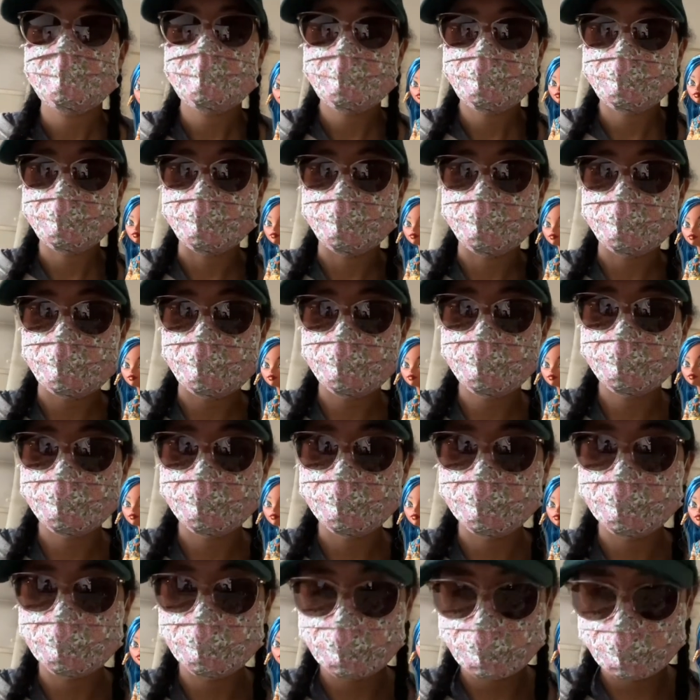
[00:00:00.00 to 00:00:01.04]
So that's
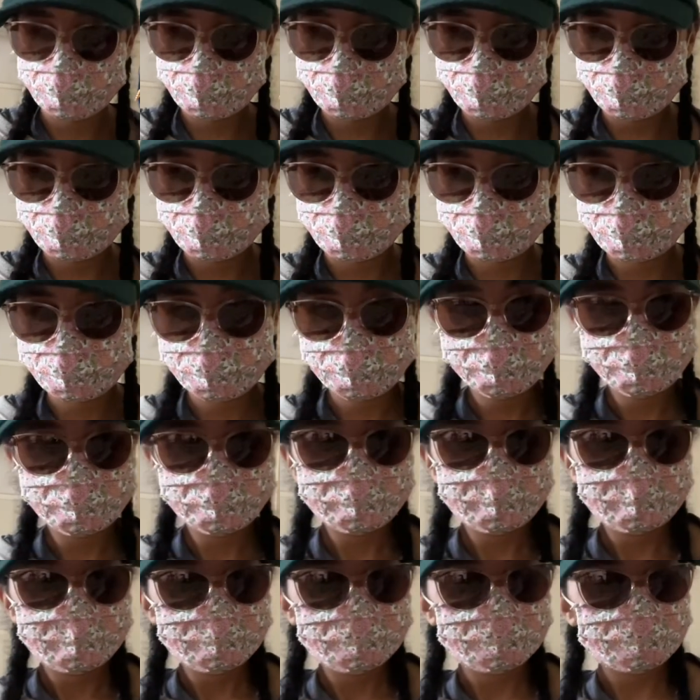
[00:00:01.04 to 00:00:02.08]
really, really good.
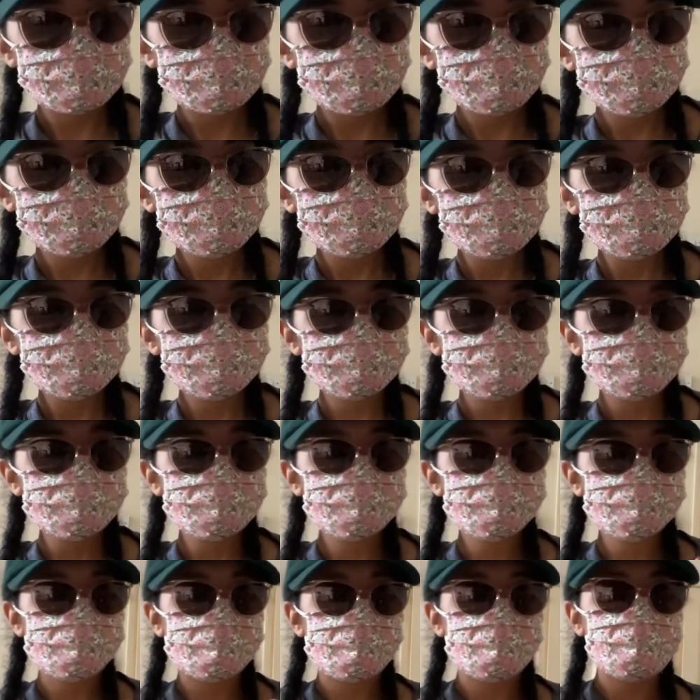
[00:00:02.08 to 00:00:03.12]
So I'm really pleased
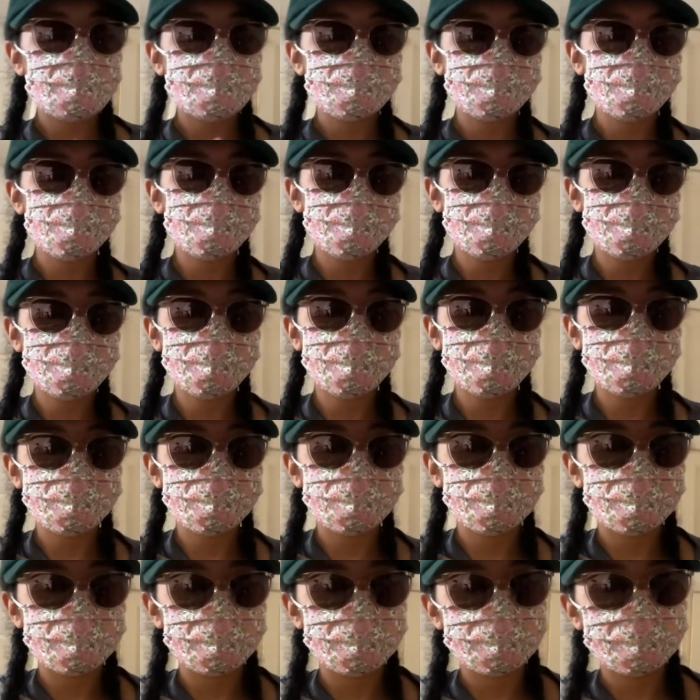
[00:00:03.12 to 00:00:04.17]
that I actually bought
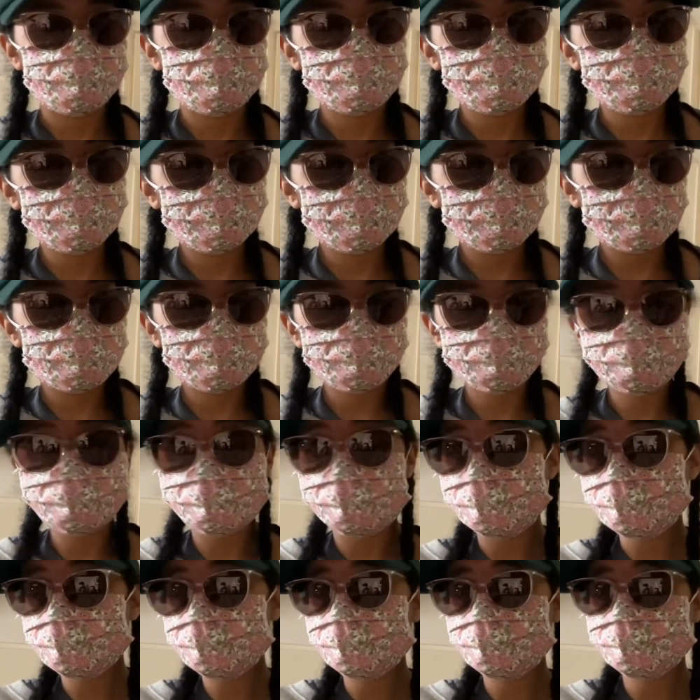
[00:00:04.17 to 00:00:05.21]
her, and I'm gonna
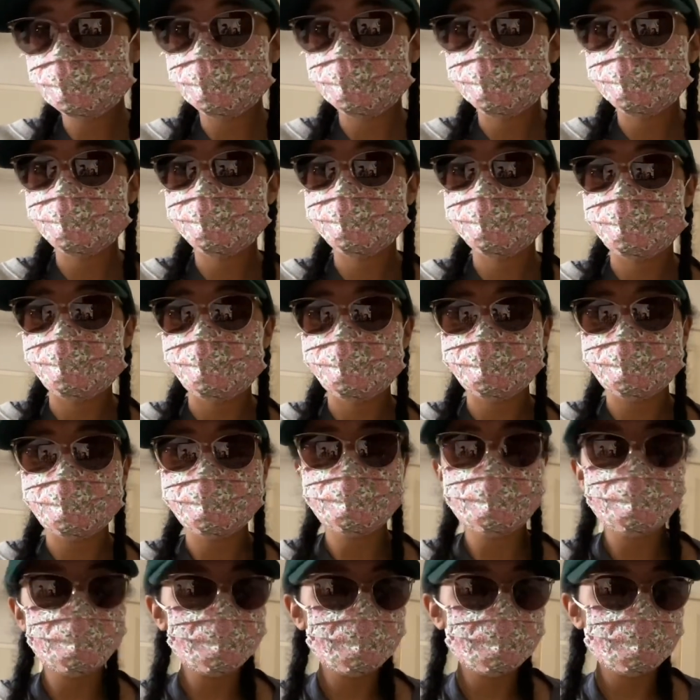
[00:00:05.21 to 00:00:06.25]
go for a good price. I
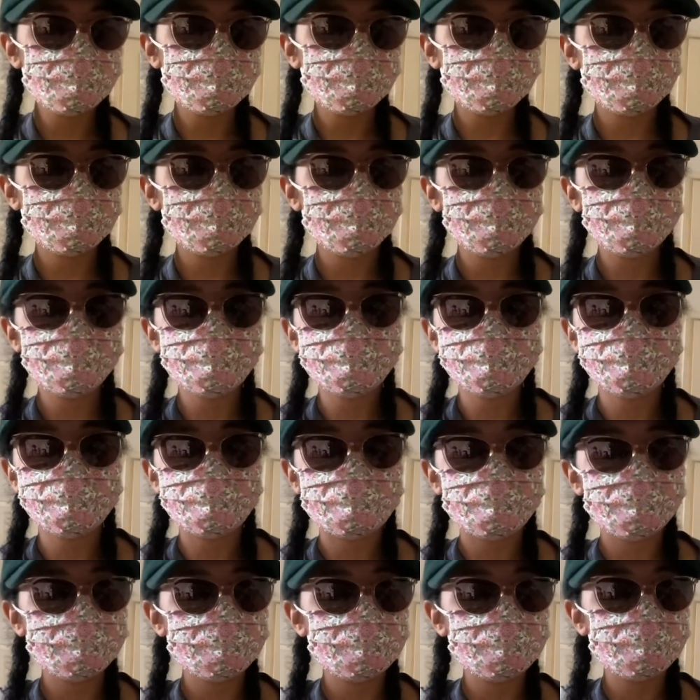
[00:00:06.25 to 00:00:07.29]
know it's not to do with
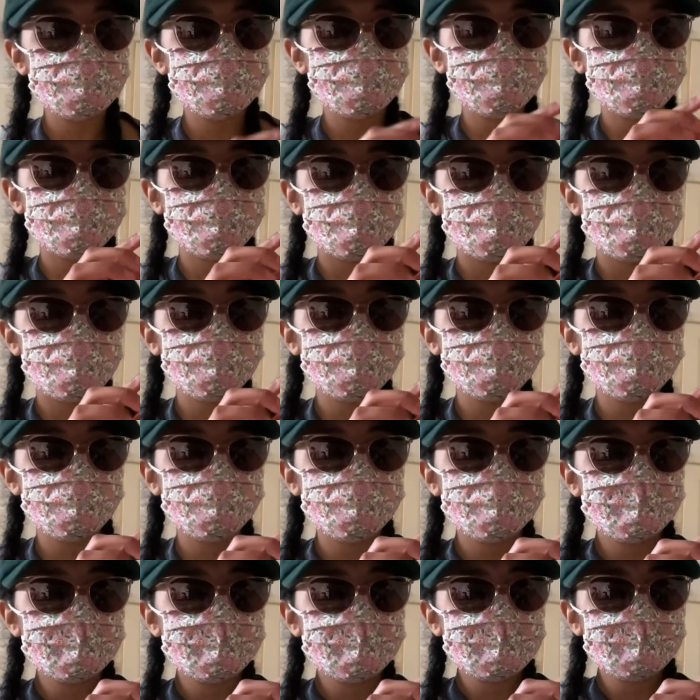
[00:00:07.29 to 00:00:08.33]
money and price, but
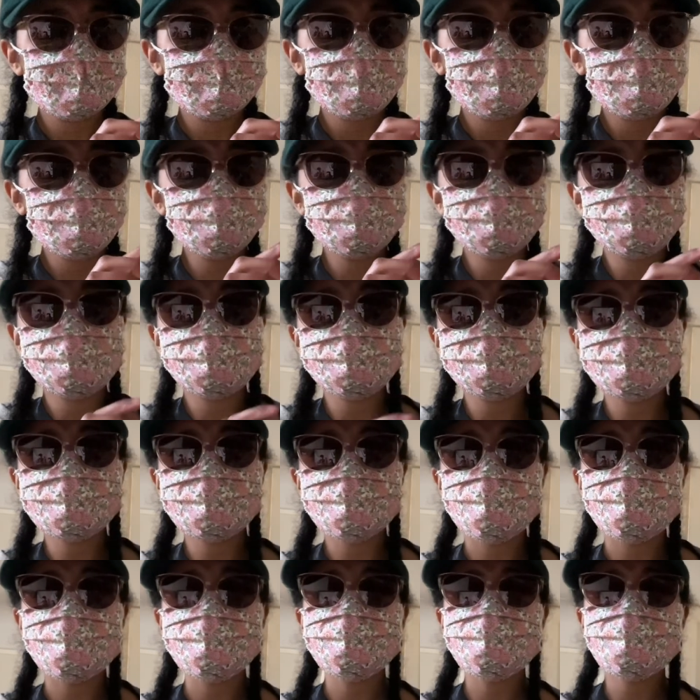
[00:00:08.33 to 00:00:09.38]
it did
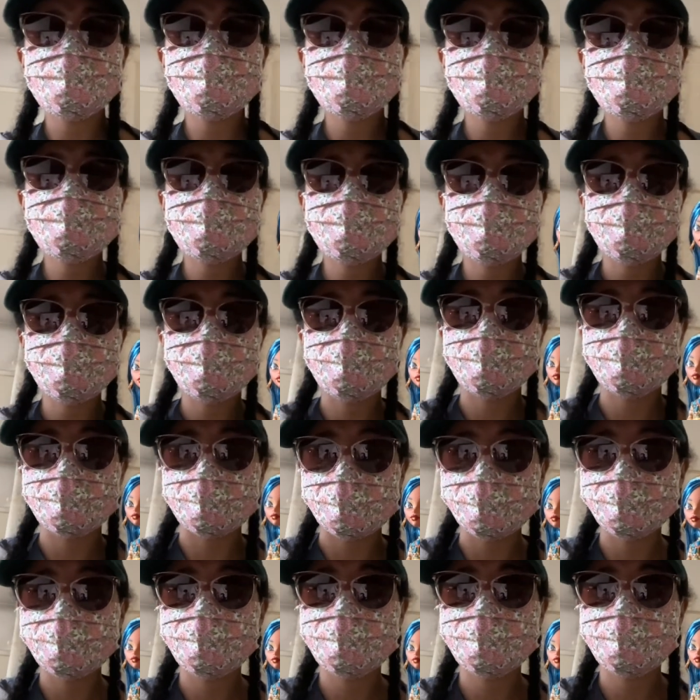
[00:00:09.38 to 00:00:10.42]
contribute to the
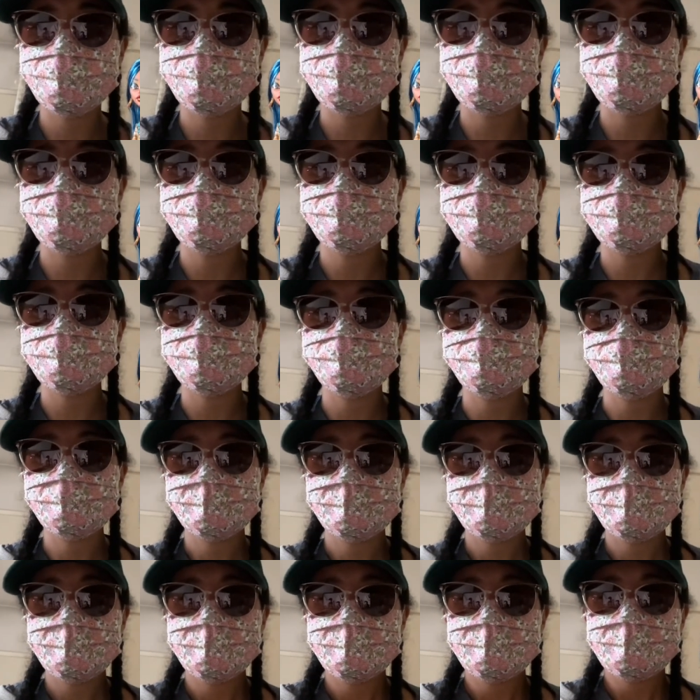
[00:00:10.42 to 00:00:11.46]
factor to make me,
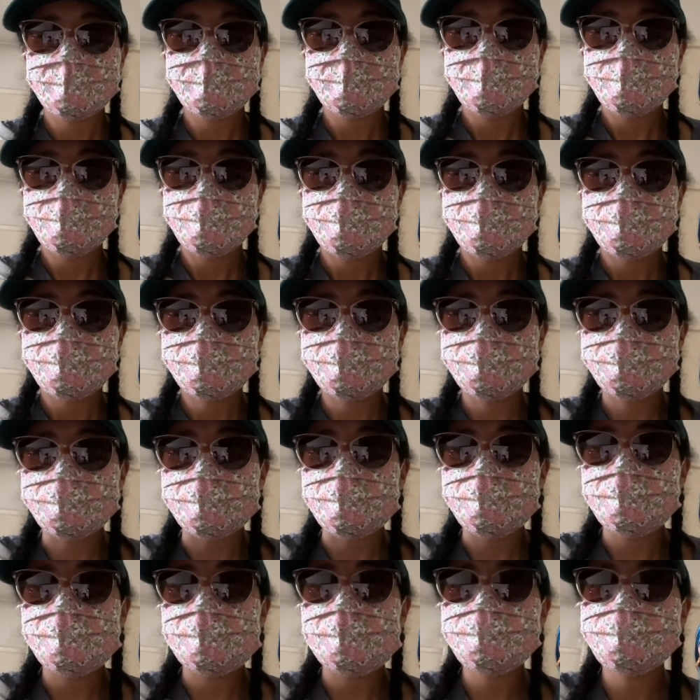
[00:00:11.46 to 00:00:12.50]
because
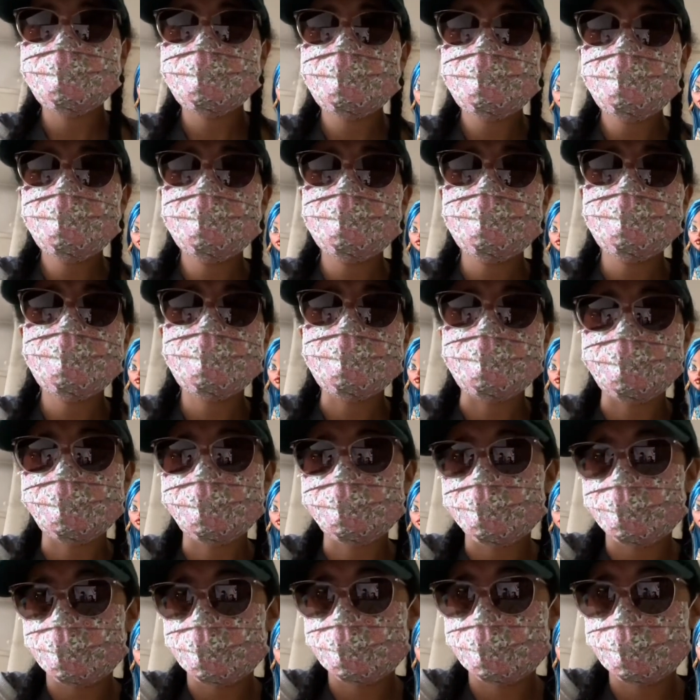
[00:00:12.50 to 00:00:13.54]
I see things as
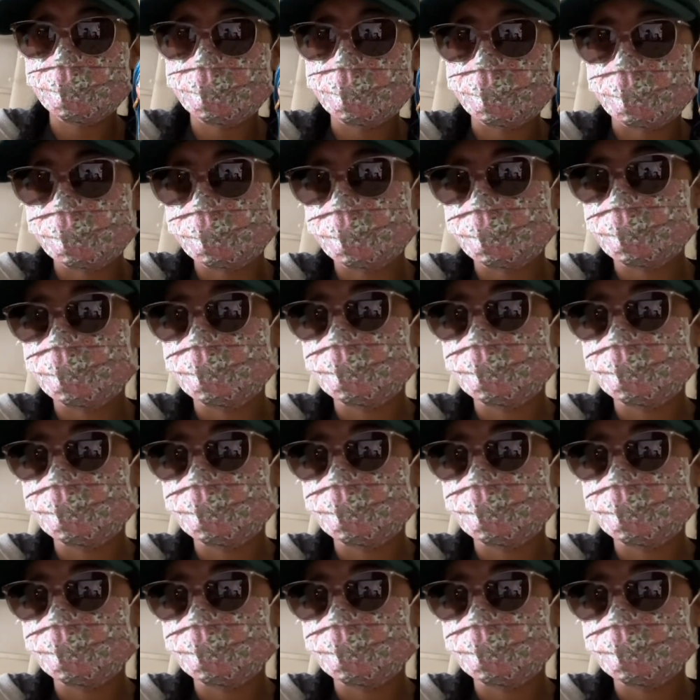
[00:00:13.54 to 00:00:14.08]
signs basically.